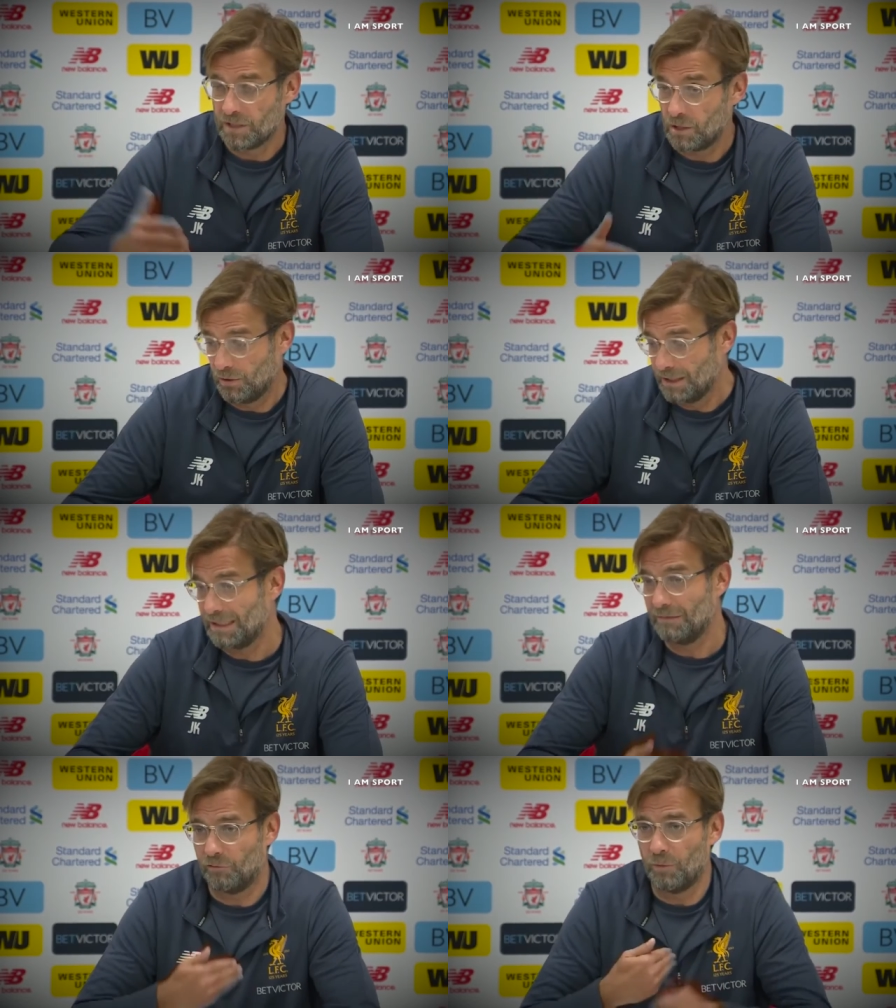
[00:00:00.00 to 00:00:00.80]
So
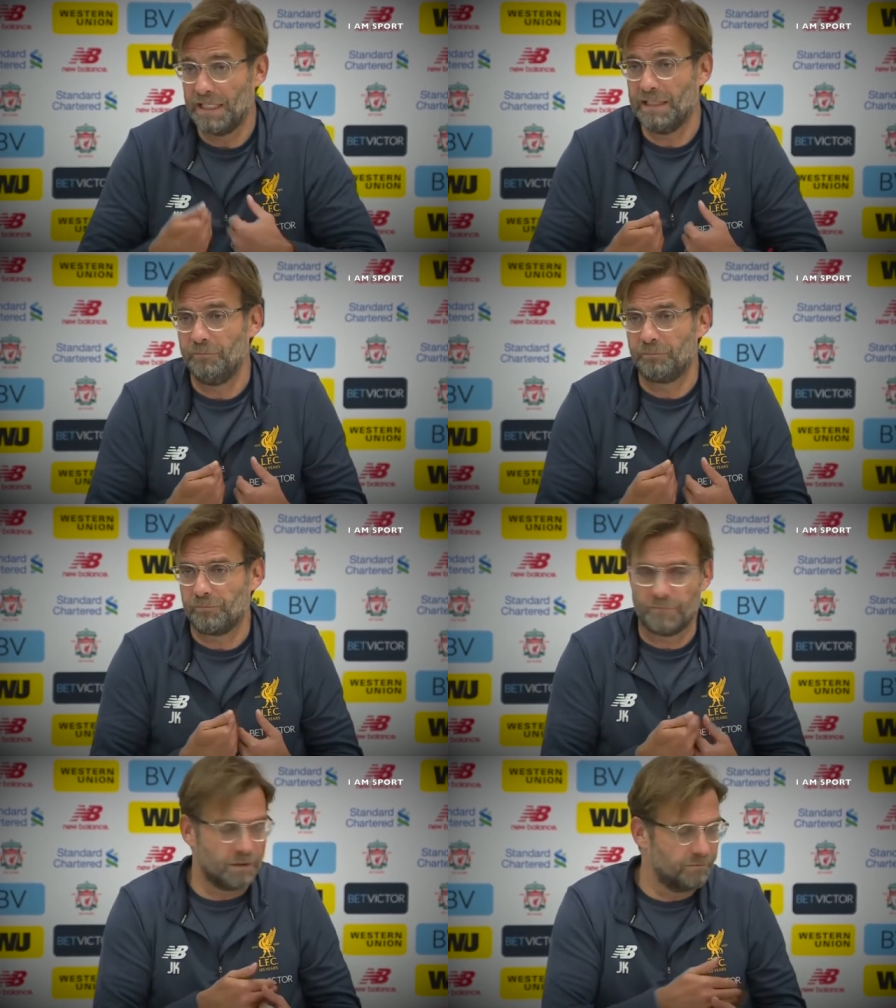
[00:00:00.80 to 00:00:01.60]
for me,
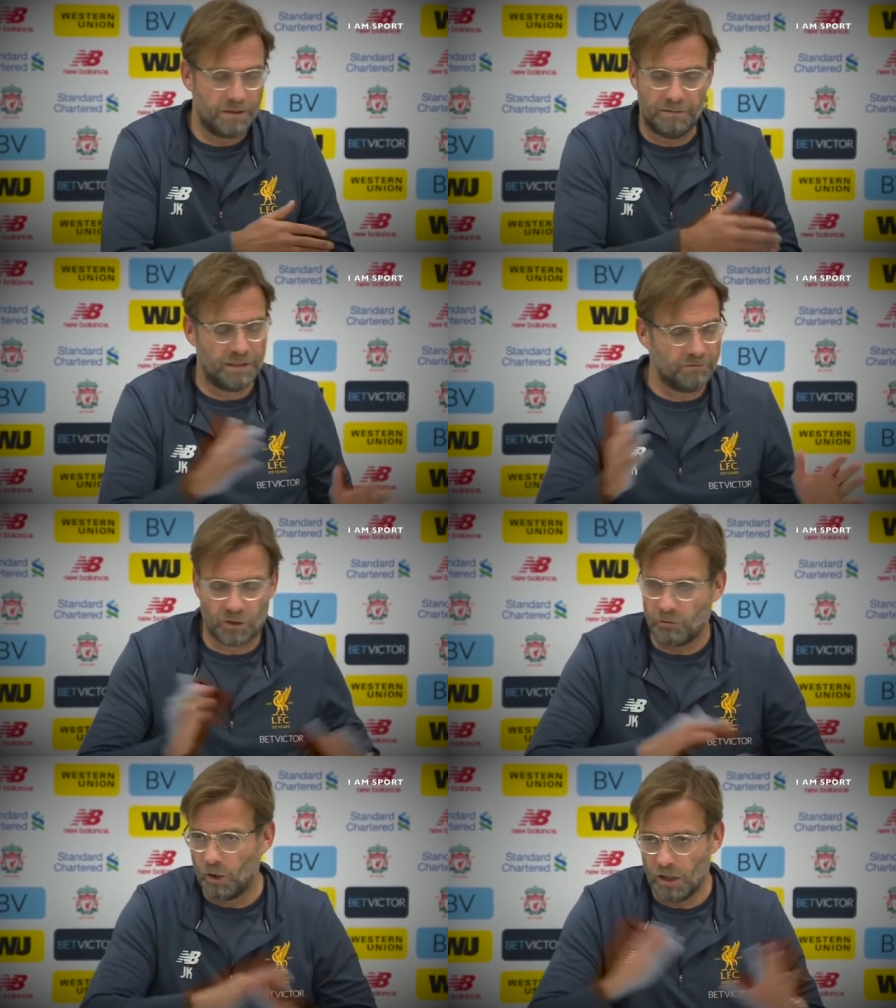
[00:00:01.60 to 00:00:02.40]

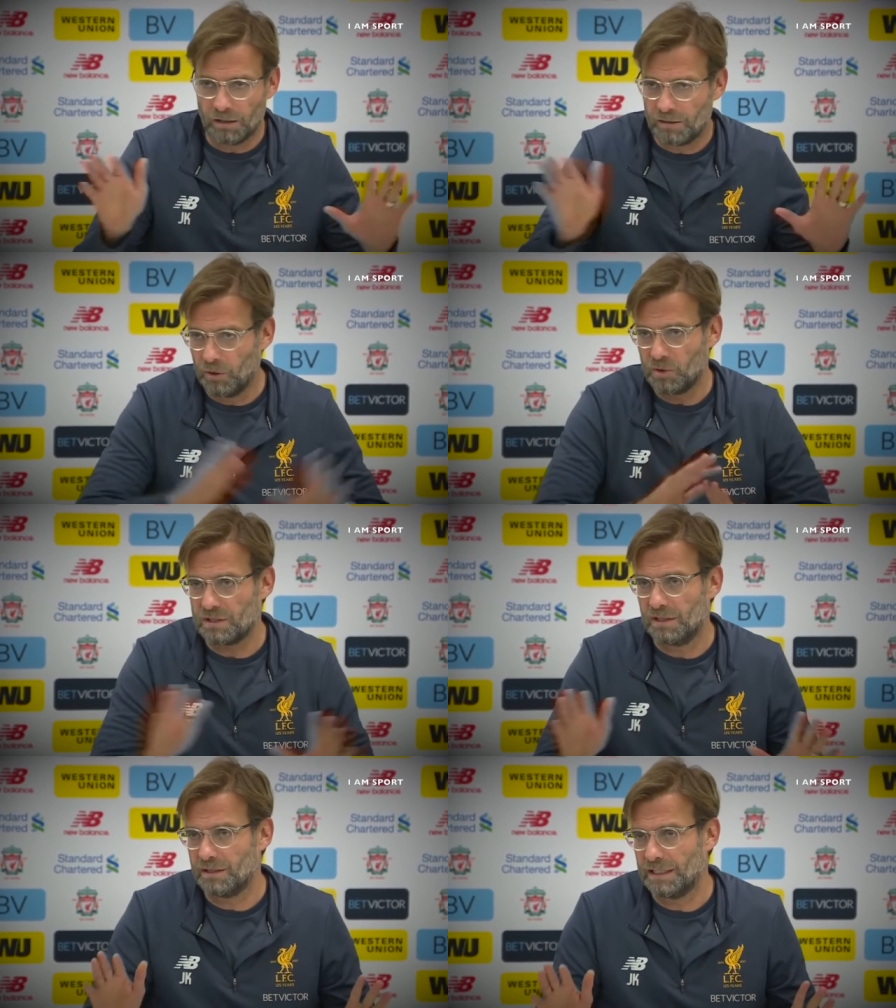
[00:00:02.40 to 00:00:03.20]
for the world, the
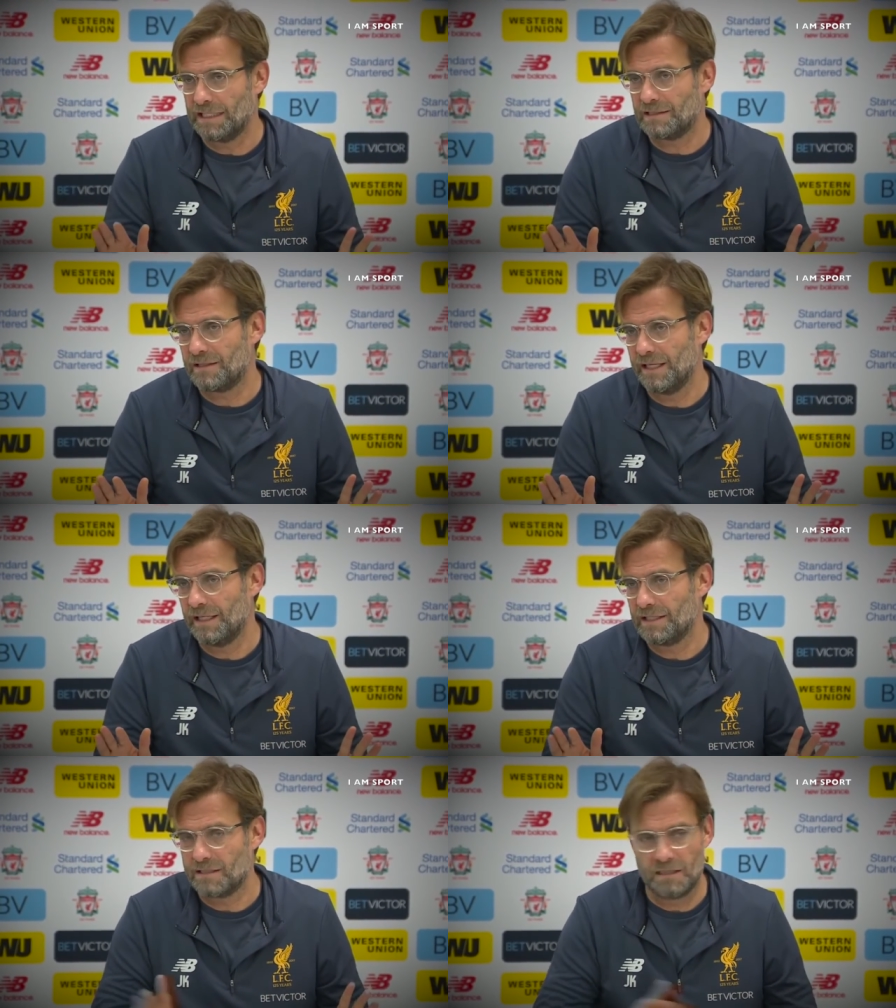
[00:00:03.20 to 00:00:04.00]
most the, the nicest
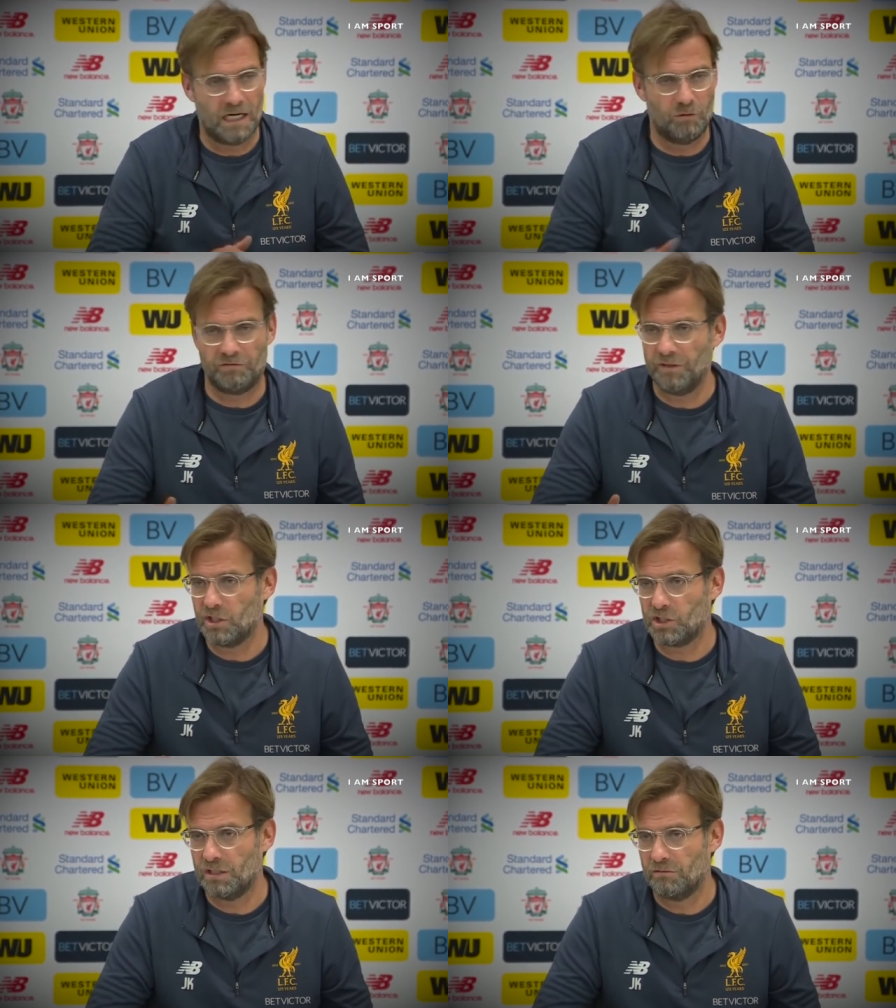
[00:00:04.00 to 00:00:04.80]
thing is how we
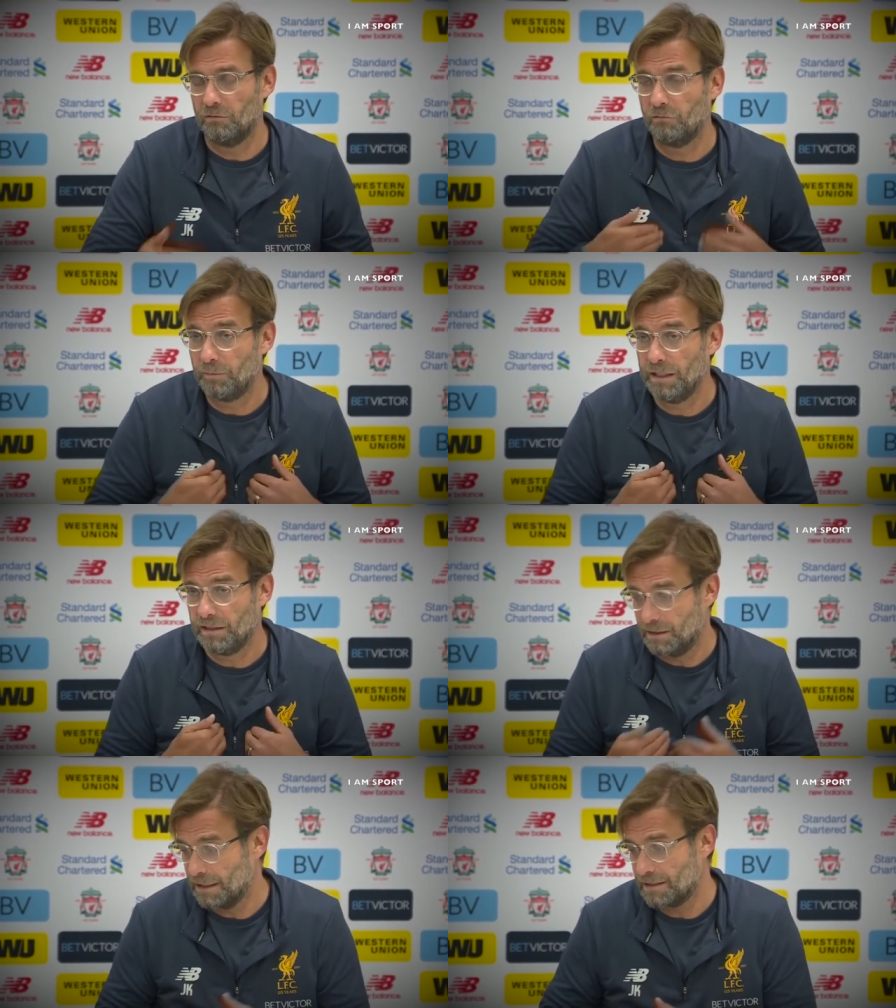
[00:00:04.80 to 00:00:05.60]
finish it. For
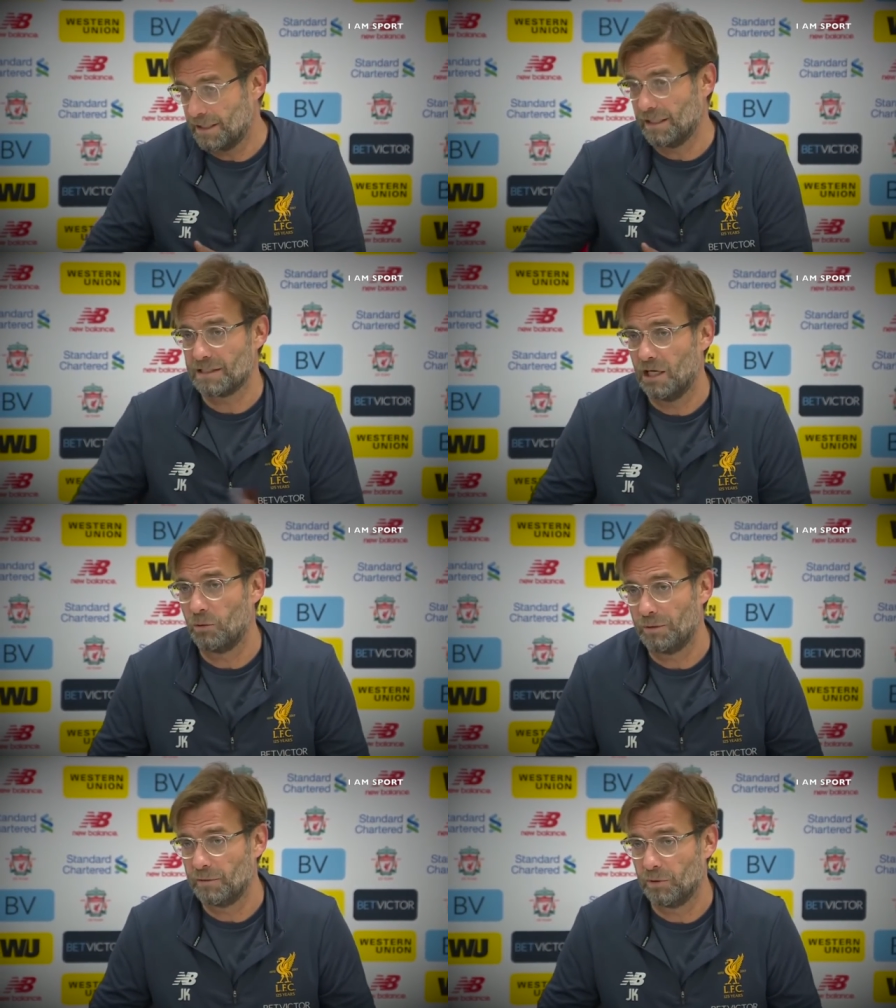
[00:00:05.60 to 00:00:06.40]
me, the nice thing is how
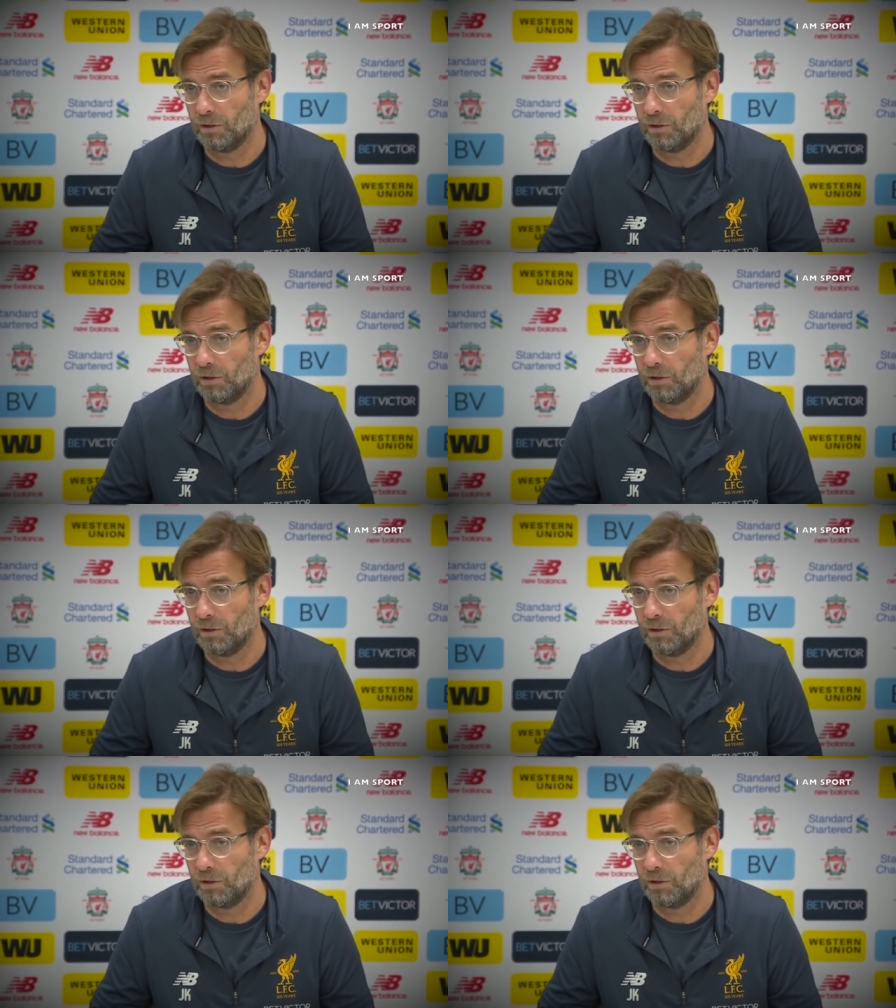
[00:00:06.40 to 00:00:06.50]
we win the